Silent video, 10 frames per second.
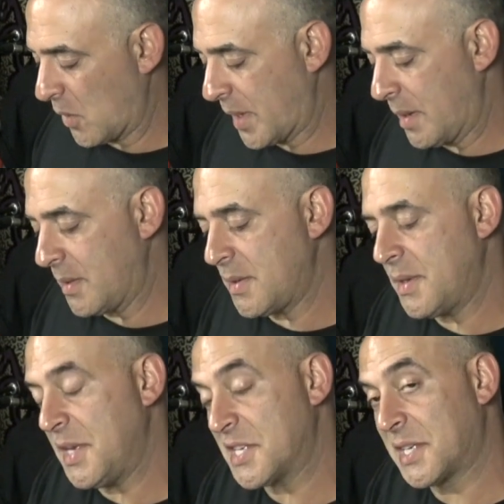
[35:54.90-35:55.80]
Okay,
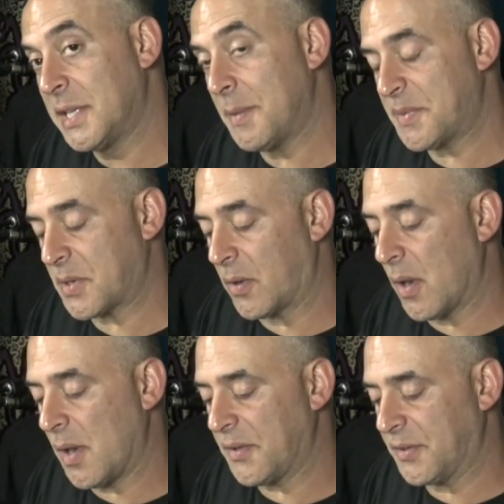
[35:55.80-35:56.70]
these clips
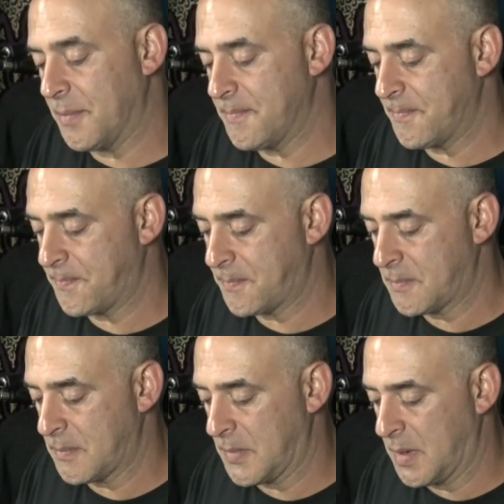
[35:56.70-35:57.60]
are awesome.
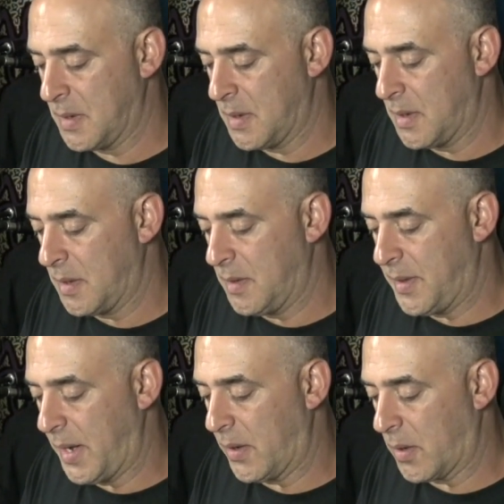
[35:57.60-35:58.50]

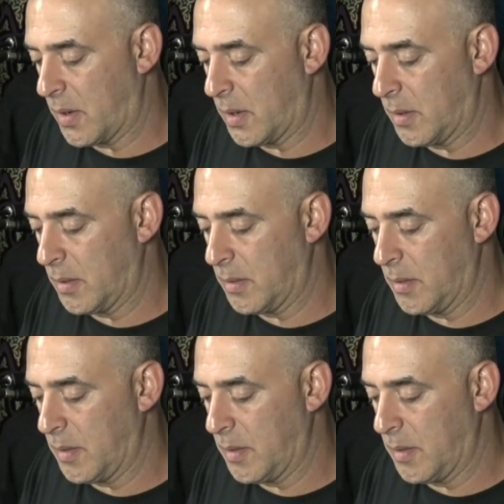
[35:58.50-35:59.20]
They are